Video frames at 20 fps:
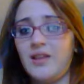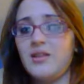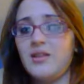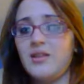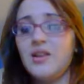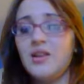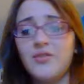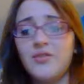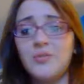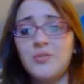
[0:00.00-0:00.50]

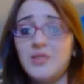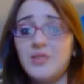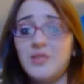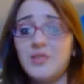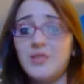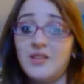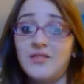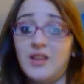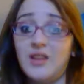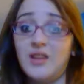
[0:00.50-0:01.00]
If you believe
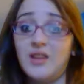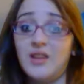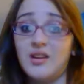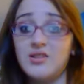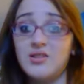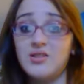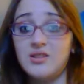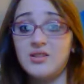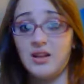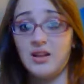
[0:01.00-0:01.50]
in that
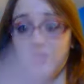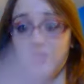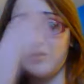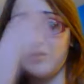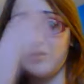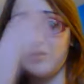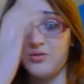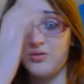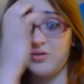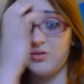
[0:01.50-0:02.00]

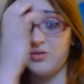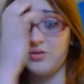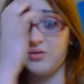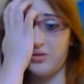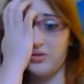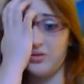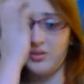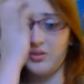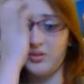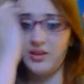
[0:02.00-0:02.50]
sort
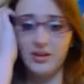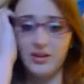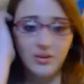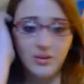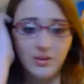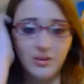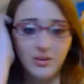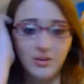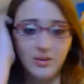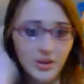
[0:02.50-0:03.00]
of thing, they're
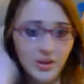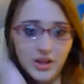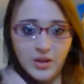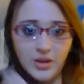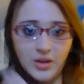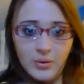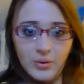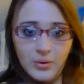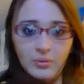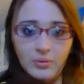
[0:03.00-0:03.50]
really
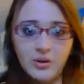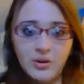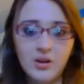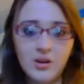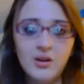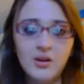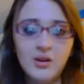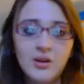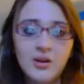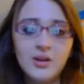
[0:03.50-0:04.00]
cute.
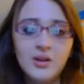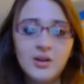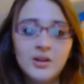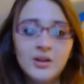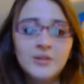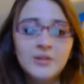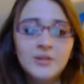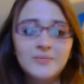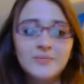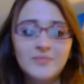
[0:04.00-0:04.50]

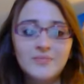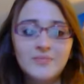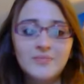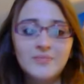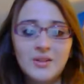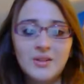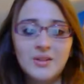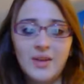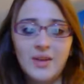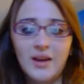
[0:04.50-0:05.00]

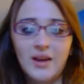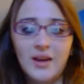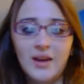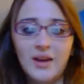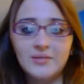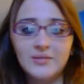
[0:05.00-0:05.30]
So yeah.